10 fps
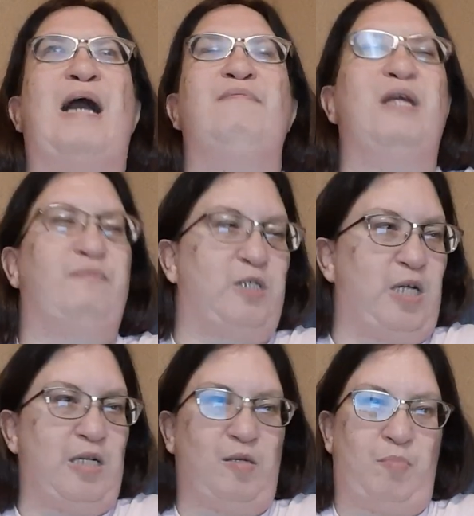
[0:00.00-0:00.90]
I've never
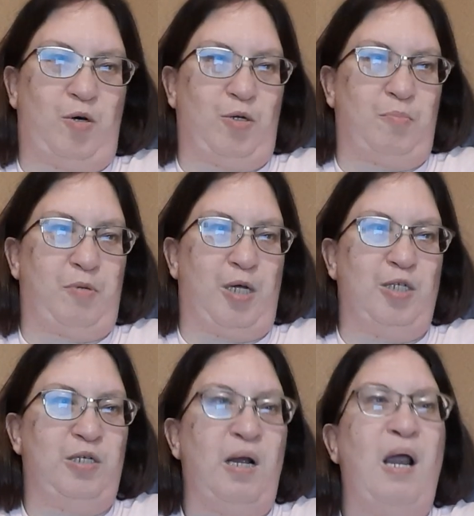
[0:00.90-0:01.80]
done the polar
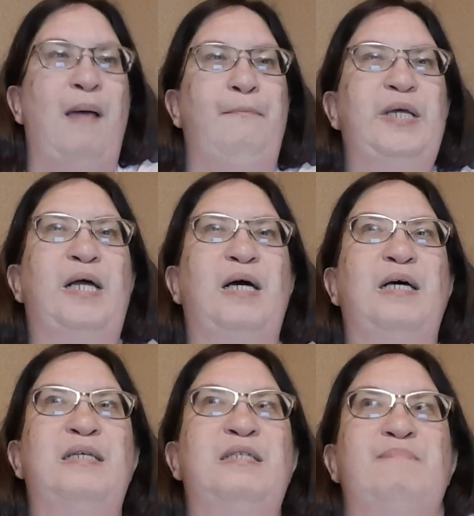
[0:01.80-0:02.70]
plunge
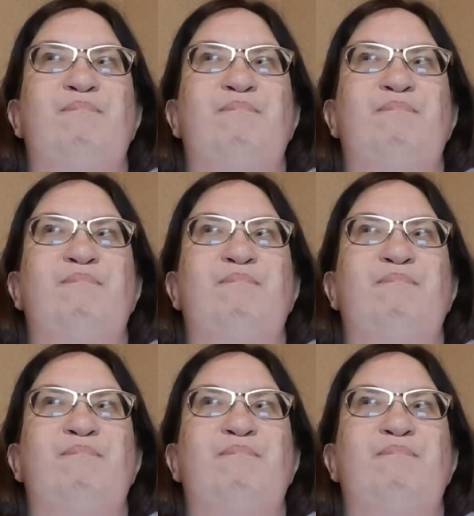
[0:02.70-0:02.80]
because